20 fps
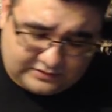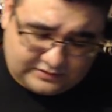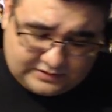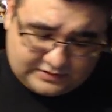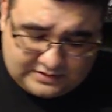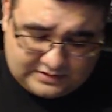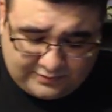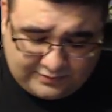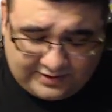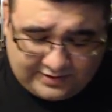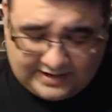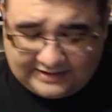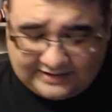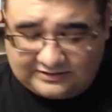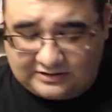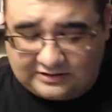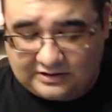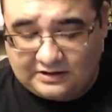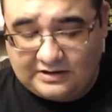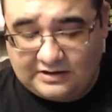Pretty nice
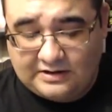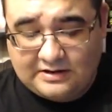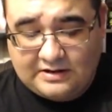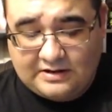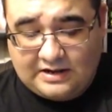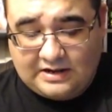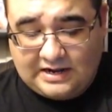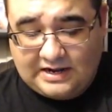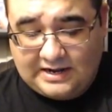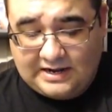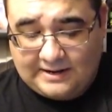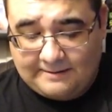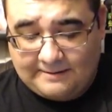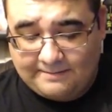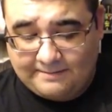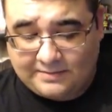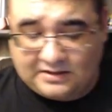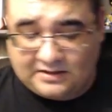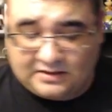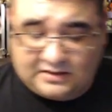card.
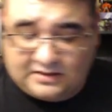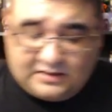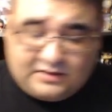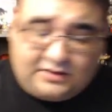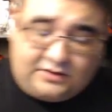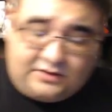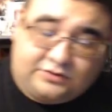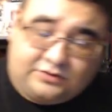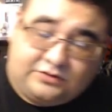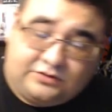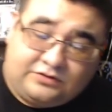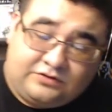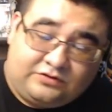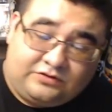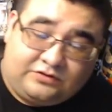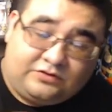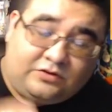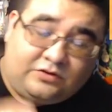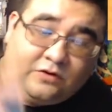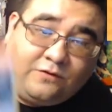
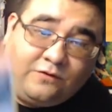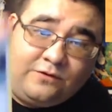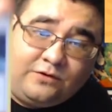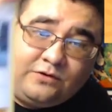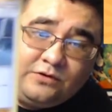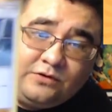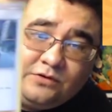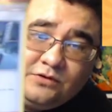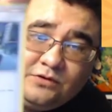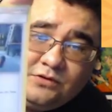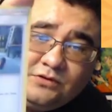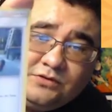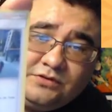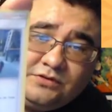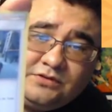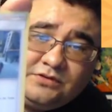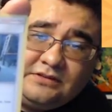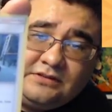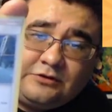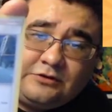Sophocles,
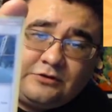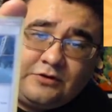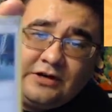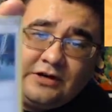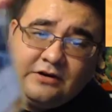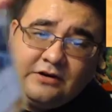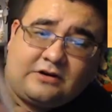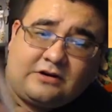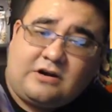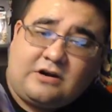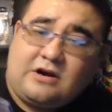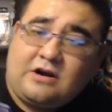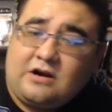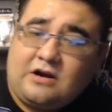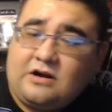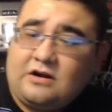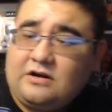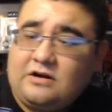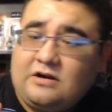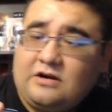it's a trainer
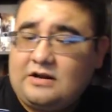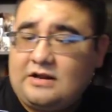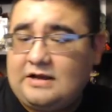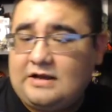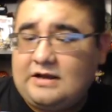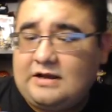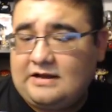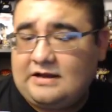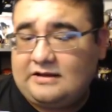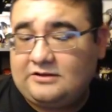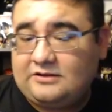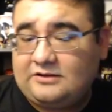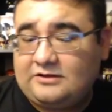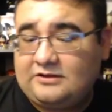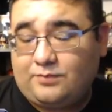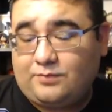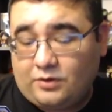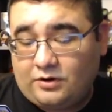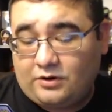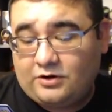card, a
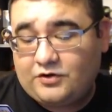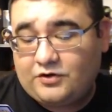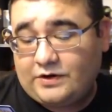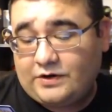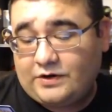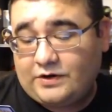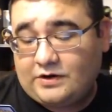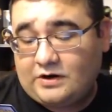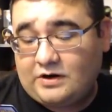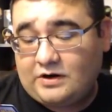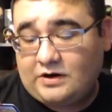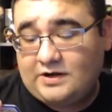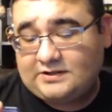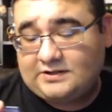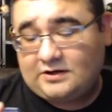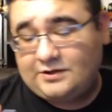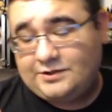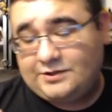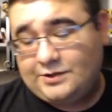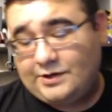supporter trainer card.
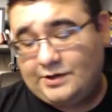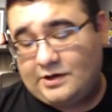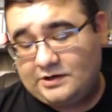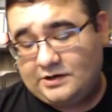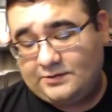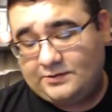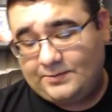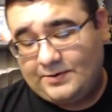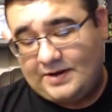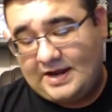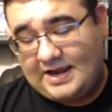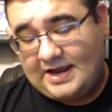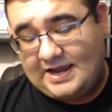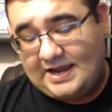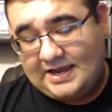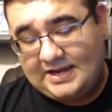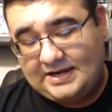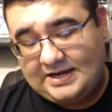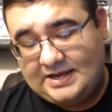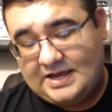Discard two cards from your
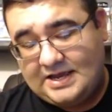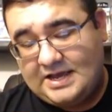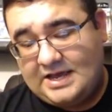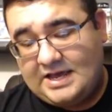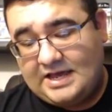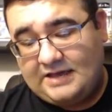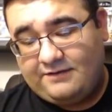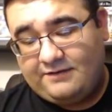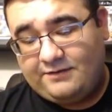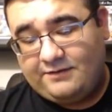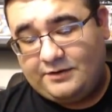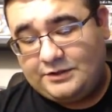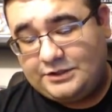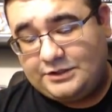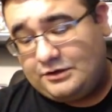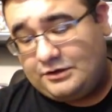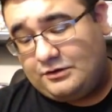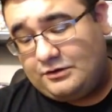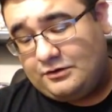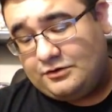hand. If you
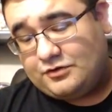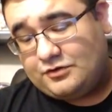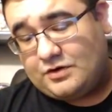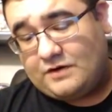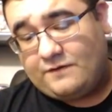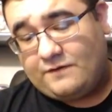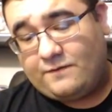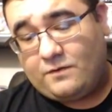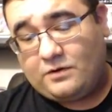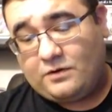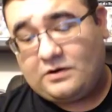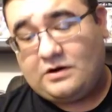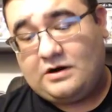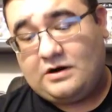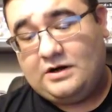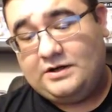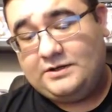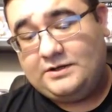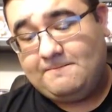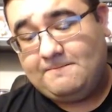do, draw four
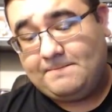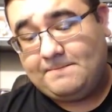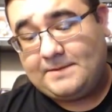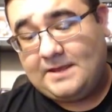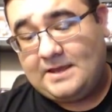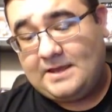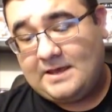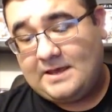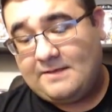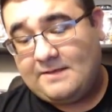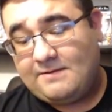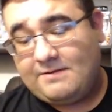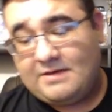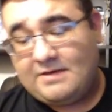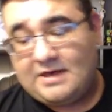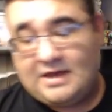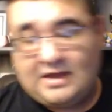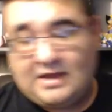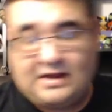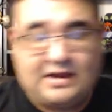cards. And
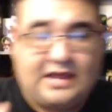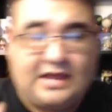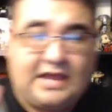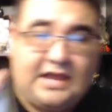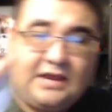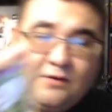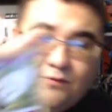then a